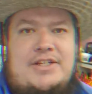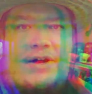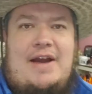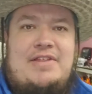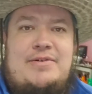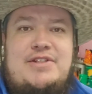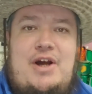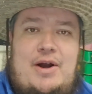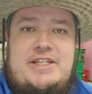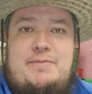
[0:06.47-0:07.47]
so everything was
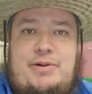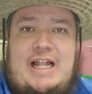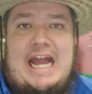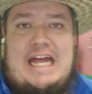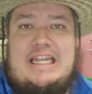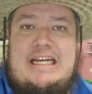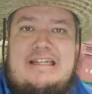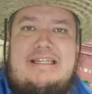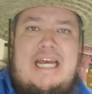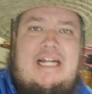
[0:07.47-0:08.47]
going to plan
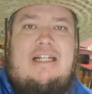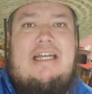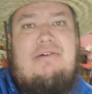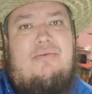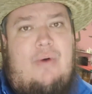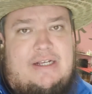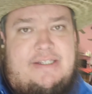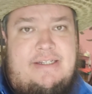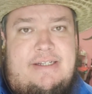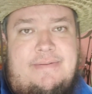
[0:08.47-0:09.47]
until it
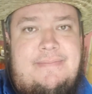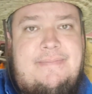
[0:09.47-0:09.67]
wasn't.